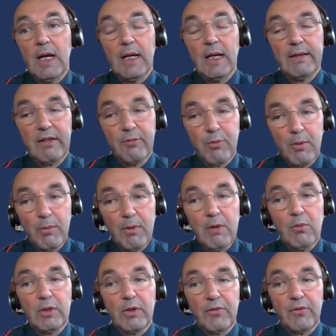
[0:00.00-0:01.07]
And that's probably
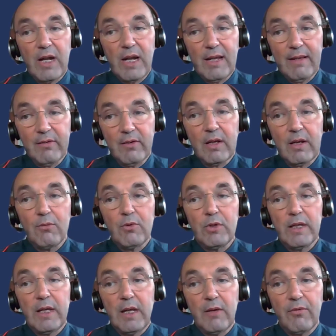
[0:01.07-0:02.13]
one of the lessons I
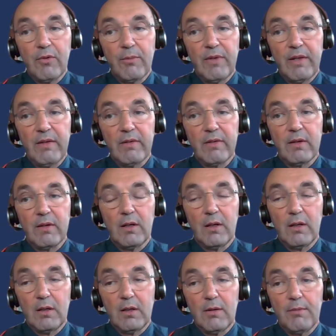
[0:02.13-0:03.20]
would take from this
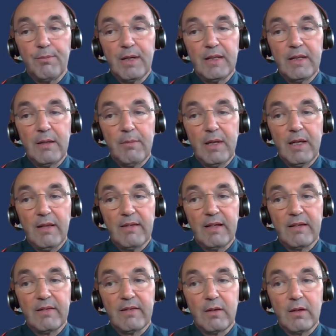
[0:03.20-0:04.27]
uh, uh pandemic is
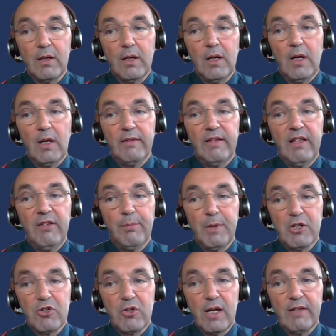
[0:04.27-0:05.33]
that uh, these
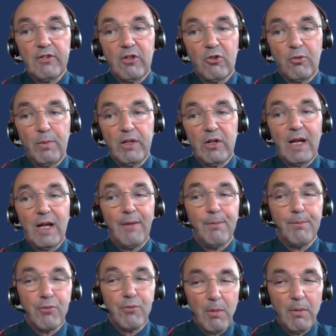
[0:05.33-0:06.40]
specialized hospitals
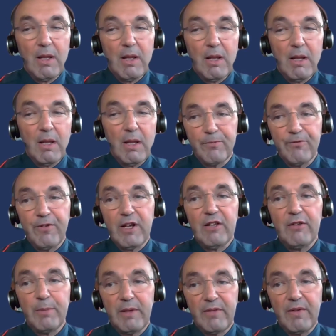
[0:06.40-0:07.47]
probably have a very
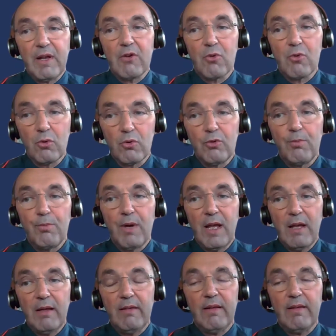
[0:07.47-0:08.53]
specific role to
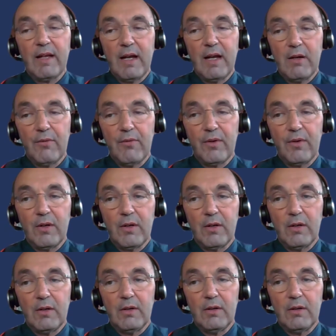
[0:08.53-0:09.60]
play in this kind of,
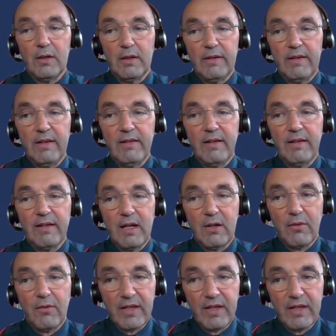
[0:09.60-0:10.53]
uh, in this kind of